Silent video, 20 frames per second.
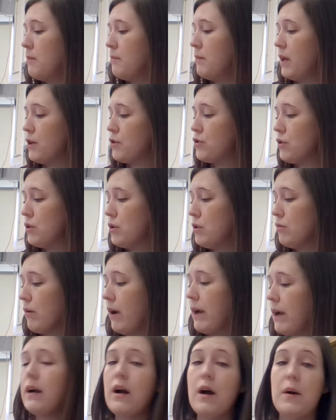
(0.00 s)
make sure you
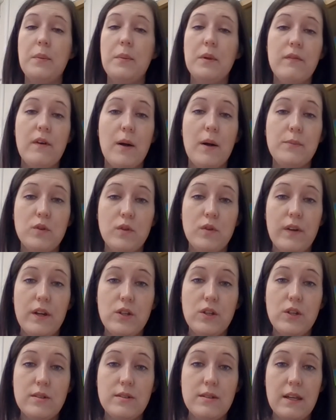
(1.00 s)
write a couple of
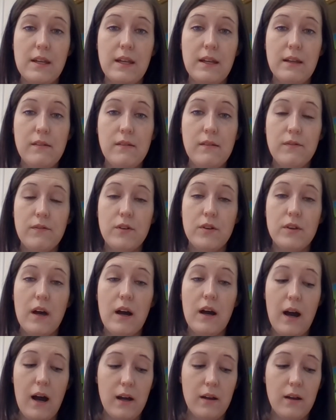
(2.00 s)
observations in for the
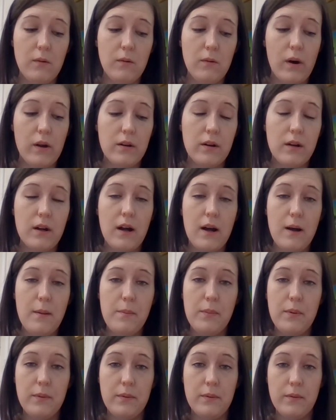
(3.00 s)
hot water
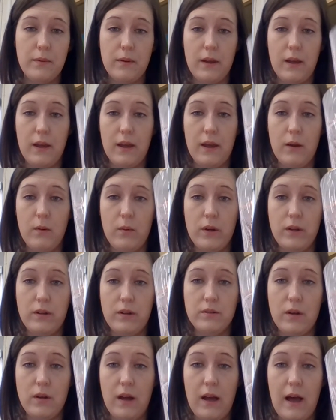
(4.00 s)
cup, okay, what
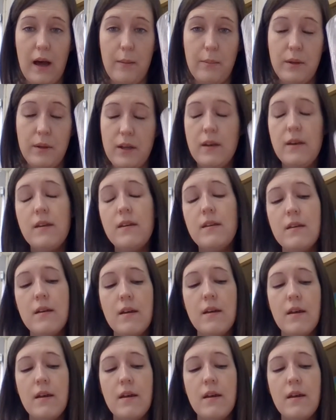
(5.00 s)
you saw happen.